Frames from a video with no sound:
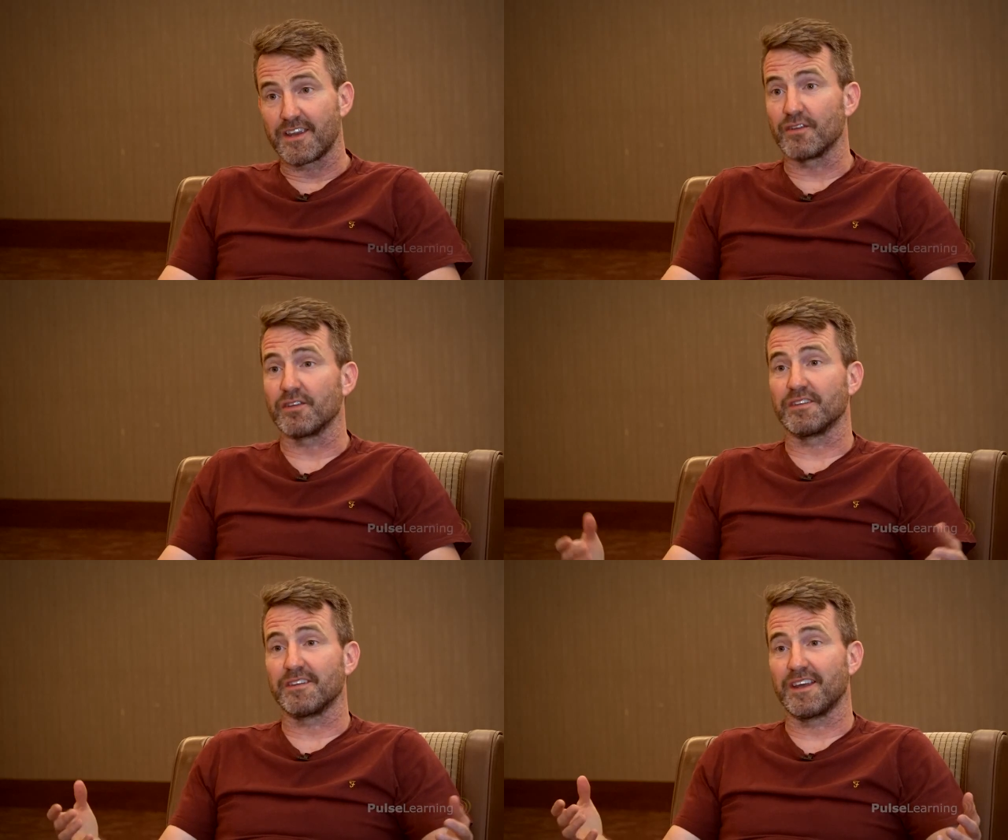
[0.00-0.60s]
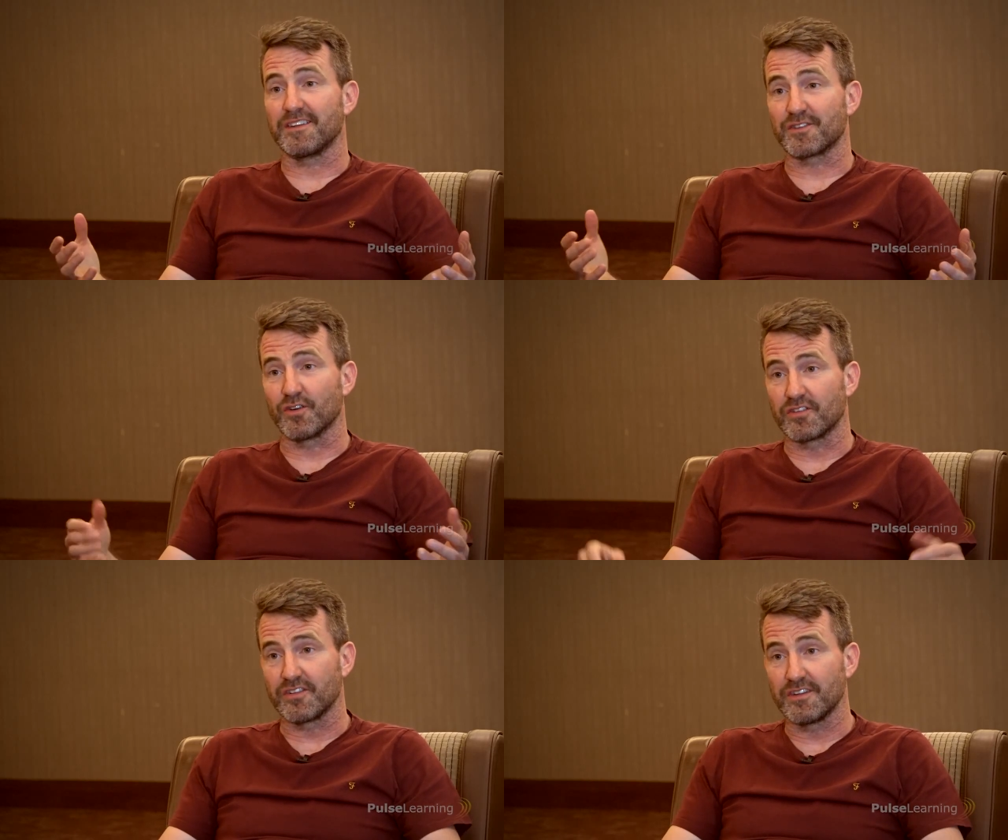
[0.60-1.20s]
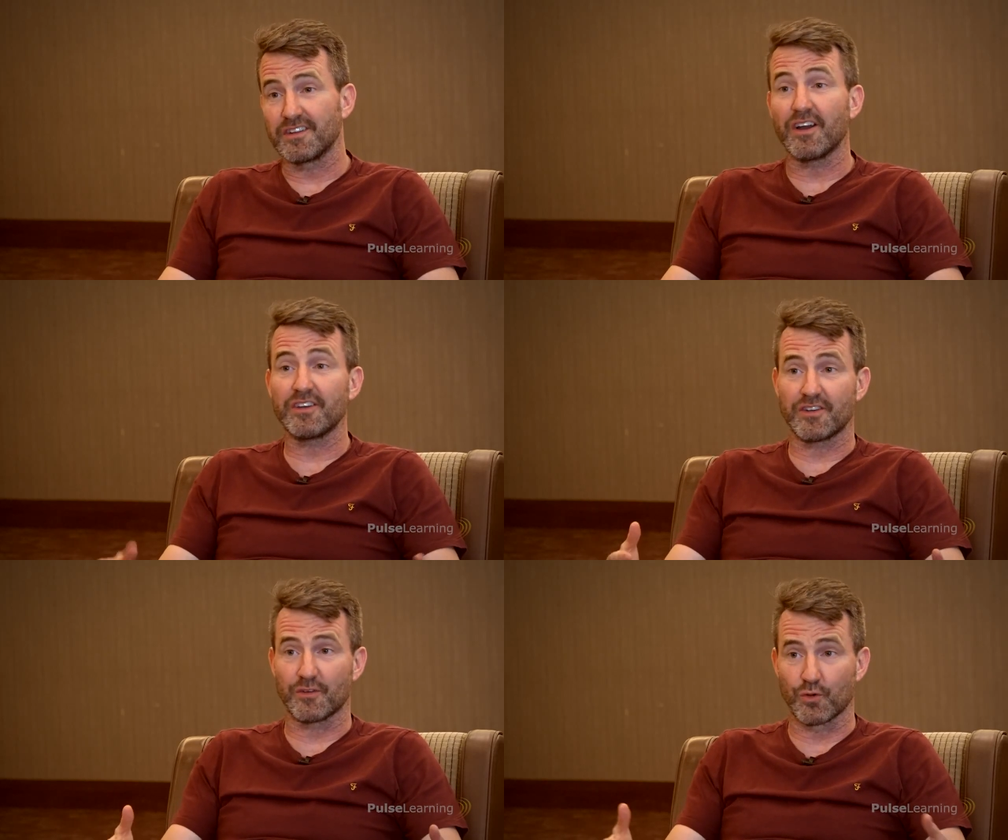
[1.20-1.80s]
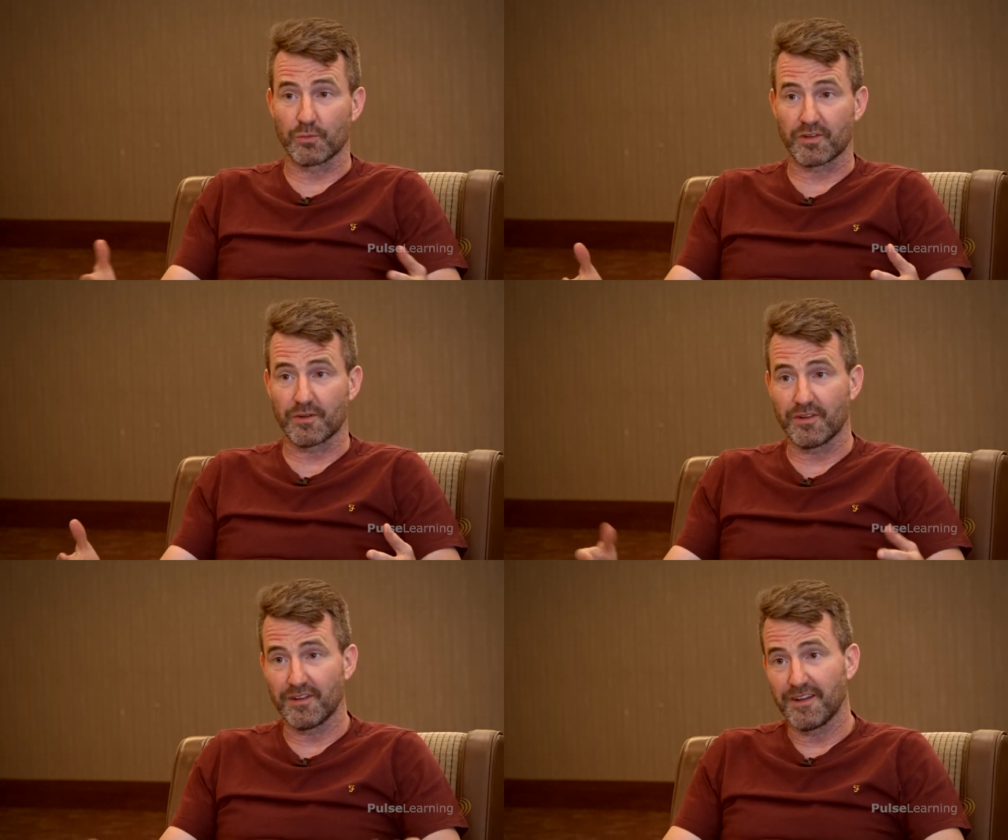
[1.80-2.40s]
here in Enniscorthy, kind of your hometown.